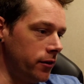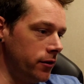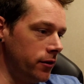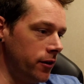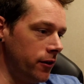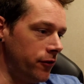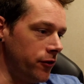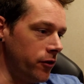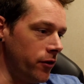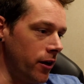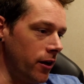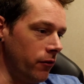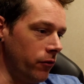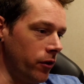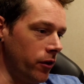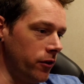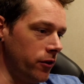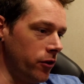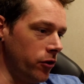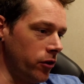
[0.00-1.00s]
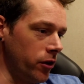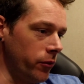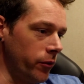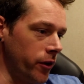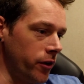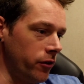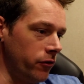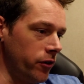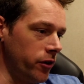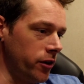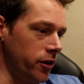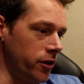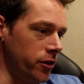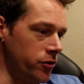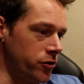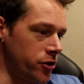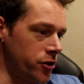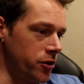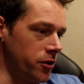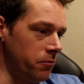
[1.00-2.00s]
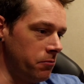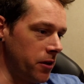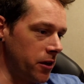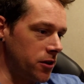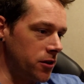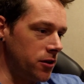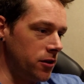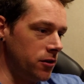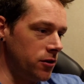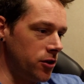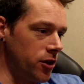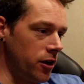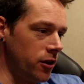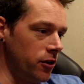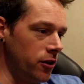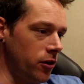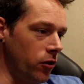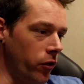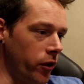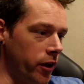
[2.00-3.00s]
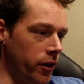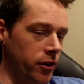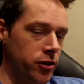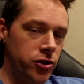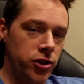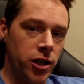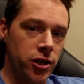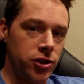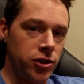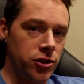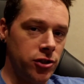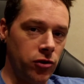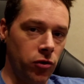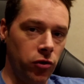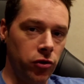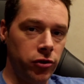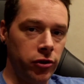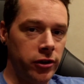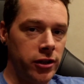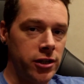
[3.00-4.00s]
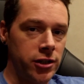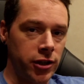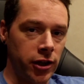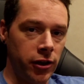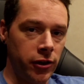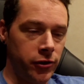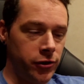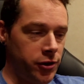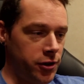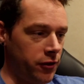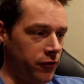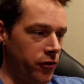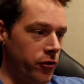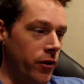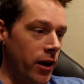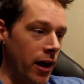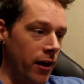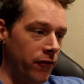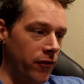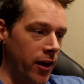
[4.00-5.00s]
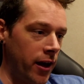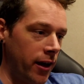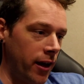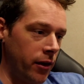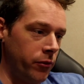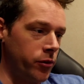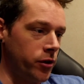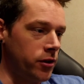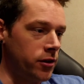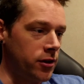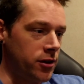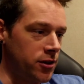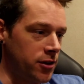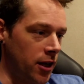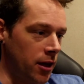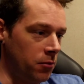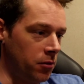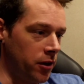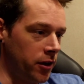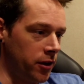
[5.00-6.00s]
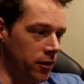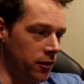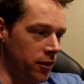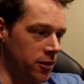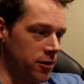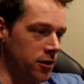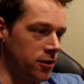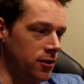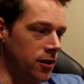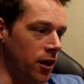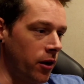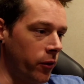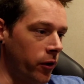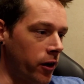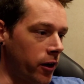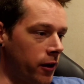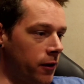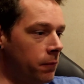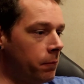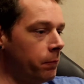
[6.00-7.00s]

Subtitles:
If you well, the only one that really uses the the oil injections, the older Easy Goes. If you have that, I wouldn't disable it unless it's not working.